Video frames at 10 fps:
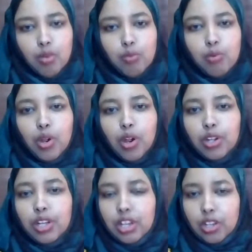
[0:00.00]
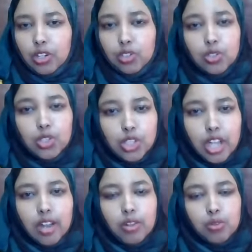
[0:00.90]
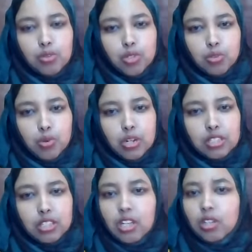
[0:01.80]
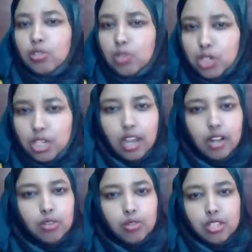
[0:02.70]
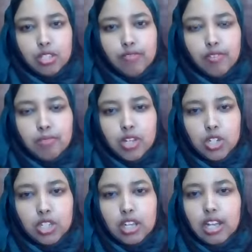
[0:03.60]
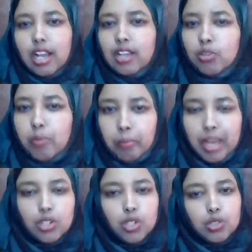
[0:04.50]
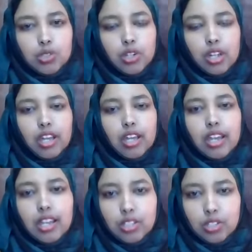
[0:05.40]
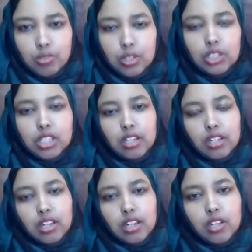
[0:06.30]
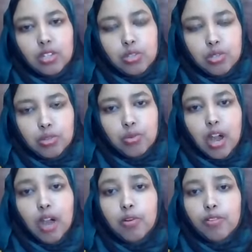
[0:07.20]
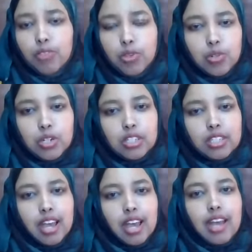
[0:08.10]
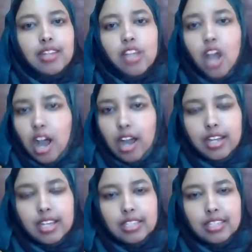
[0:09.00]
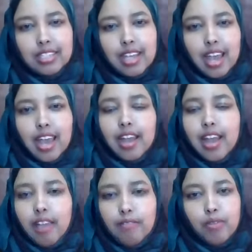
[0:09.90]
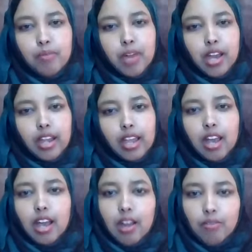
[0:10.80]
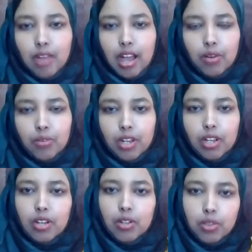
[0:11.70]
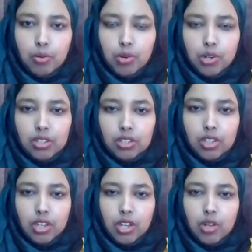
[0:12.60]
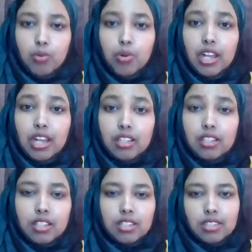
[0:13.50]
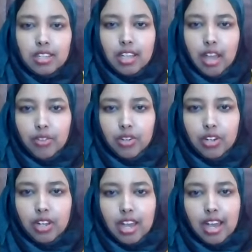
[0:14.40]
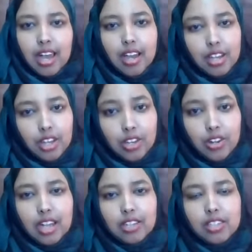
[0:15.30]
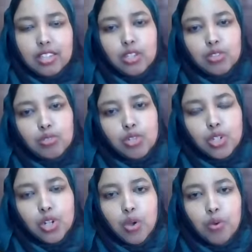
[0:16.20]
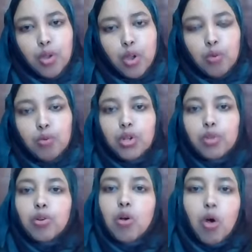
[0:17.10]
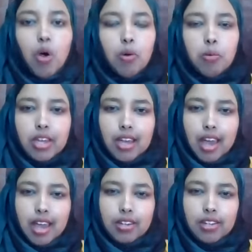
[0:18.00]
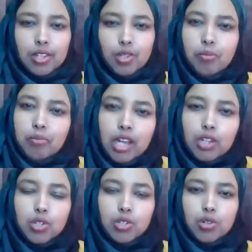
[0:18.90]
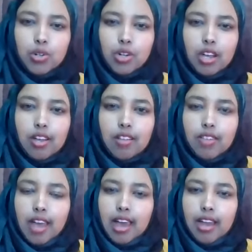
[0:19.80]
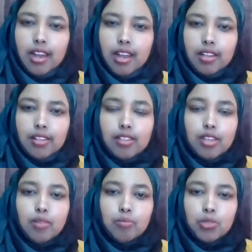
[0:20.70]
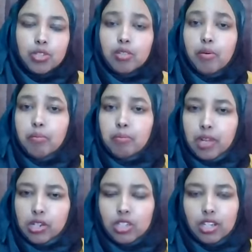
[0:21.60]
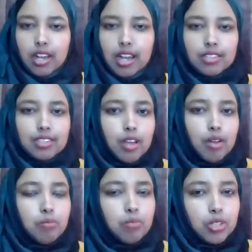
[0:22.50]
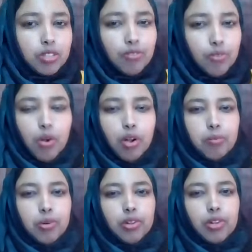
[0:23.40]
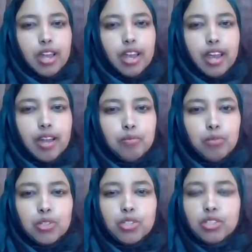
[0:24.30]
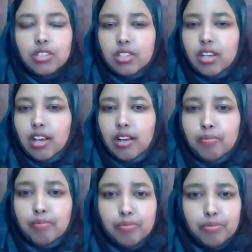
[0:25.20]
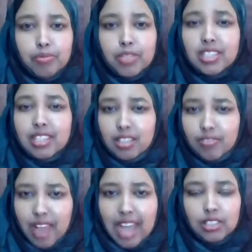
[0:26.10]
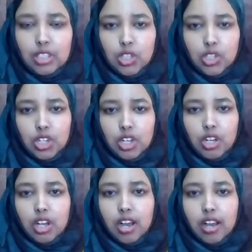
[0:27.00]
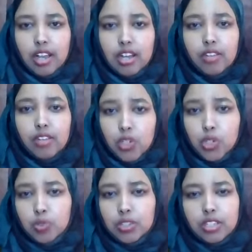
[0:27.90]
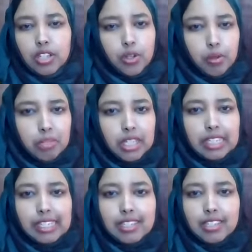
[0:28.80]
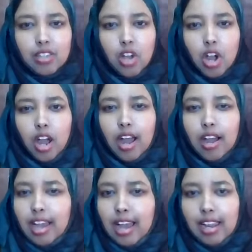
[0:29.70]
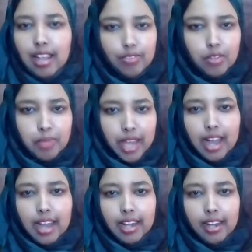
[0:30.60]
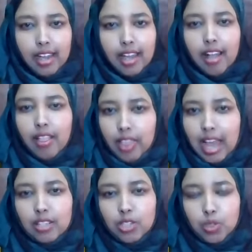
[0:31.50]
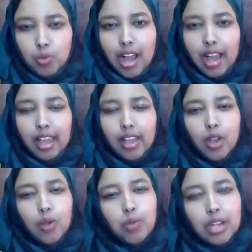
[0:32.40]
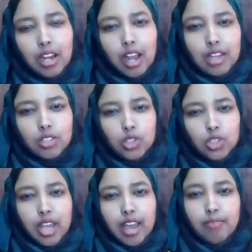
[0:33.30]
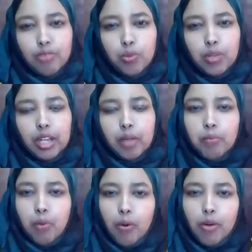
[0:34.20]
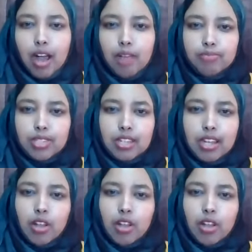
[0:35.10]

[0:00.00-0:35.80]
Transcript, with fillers: We're here to share those stories, to share those information, and to make sure it's reaching to our viewers and the audience and everybody around the world. We're in this together, and here at Deqa Nur Show, we're doing all we can to make sure that the most marginalized, most vulnerable, and most um, disadvantaged uh, individuals and communities are not left behind. And that's why we launched every week programs